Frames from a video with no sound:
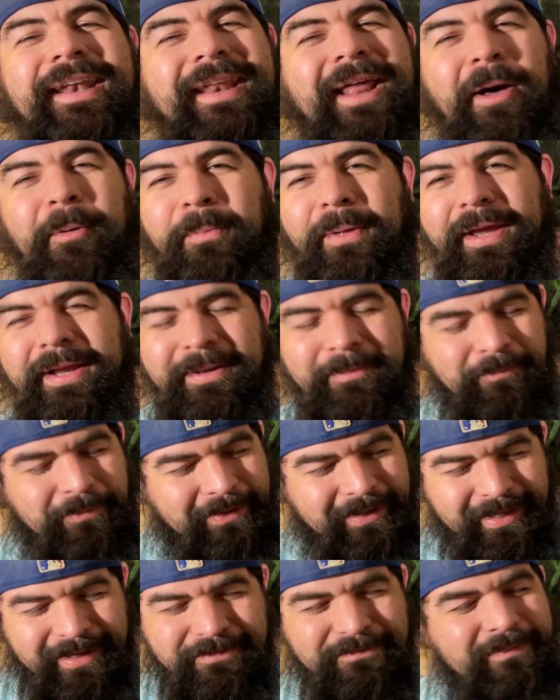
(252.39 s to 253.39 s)
I'm like,
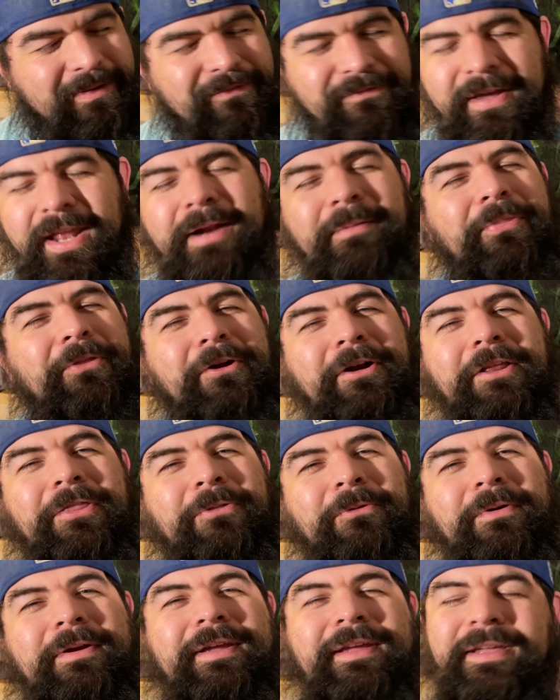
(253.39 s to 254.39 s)
give me Venom
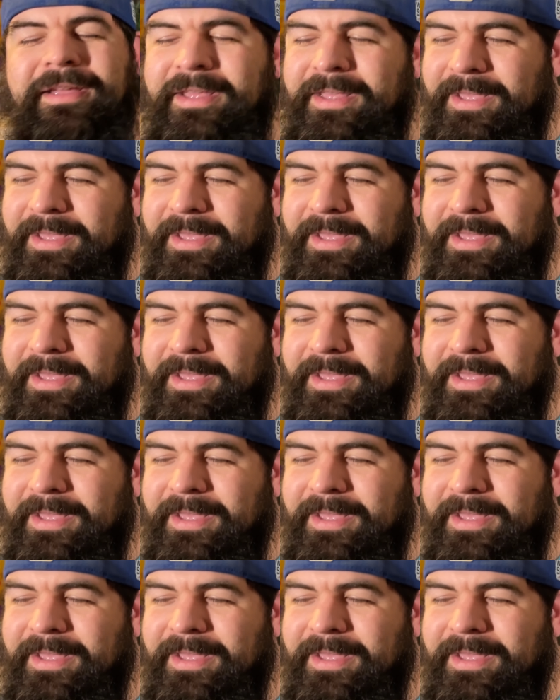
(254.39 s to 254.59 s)
33.